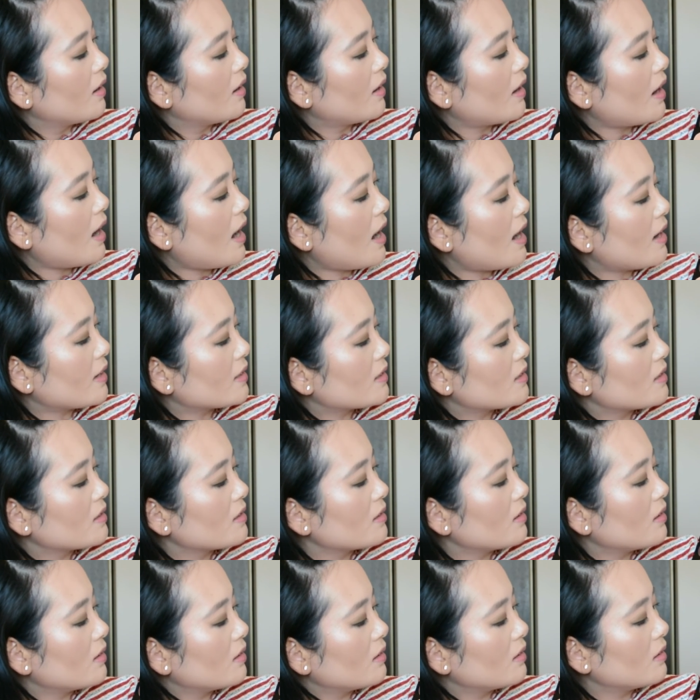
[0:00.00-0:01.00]
It
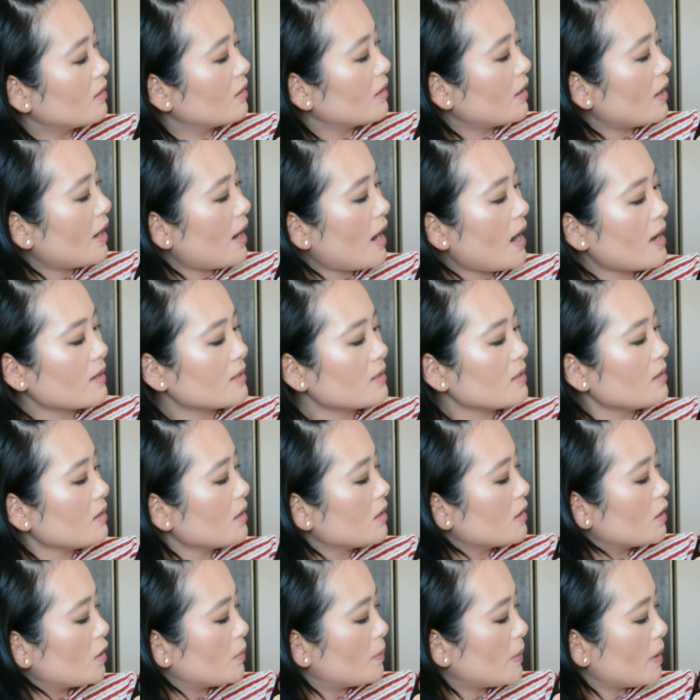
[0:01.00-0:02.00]
has it has a
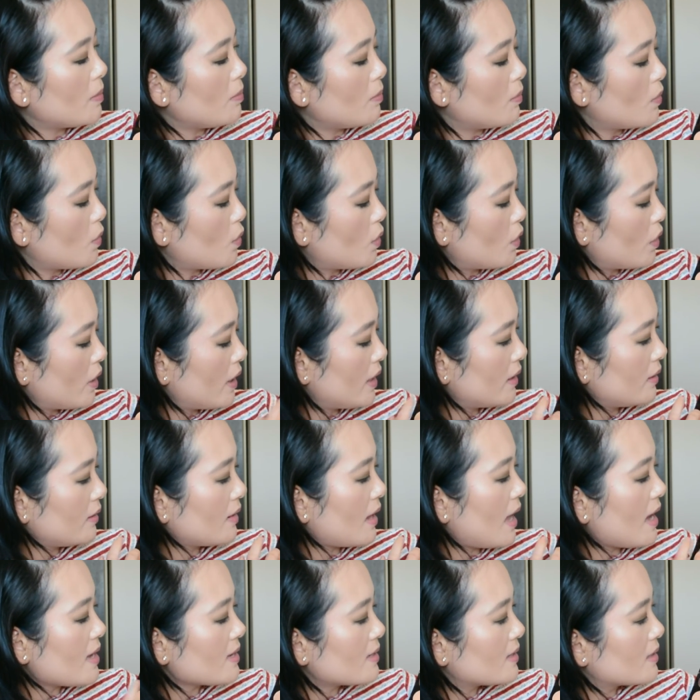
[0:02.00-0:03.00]
little bit more, it
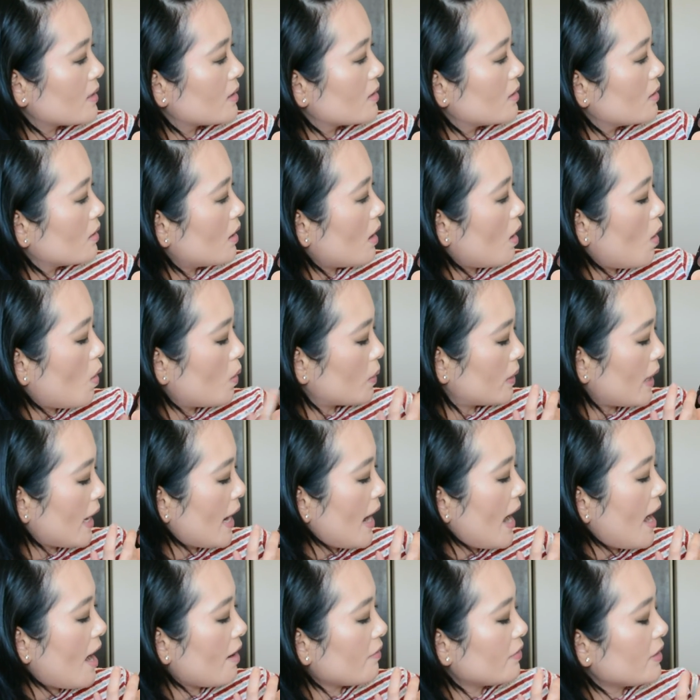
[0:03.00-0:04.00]
less, oh, they
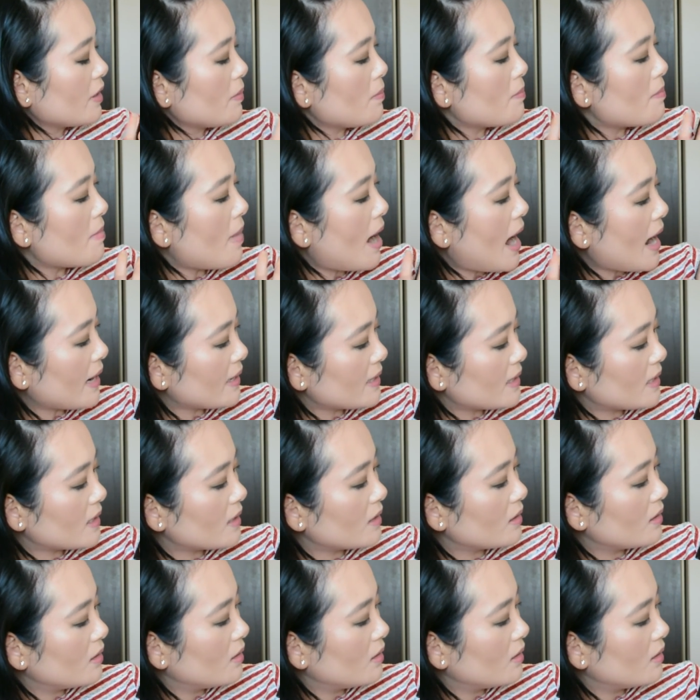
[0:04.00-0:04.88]
have the matte